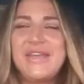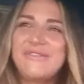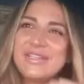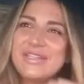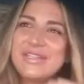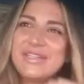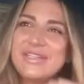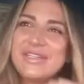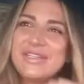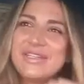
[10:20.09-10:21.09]
He was, you
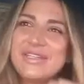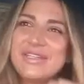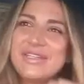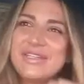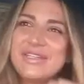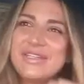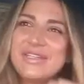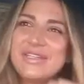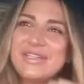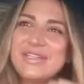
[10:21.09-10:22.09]
know, he's
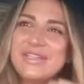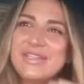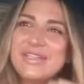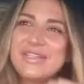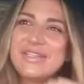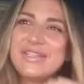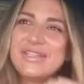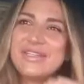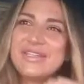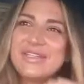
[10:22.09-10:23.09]
young. He's
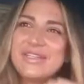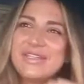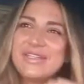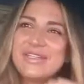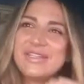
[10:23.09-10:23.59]
very wealthy.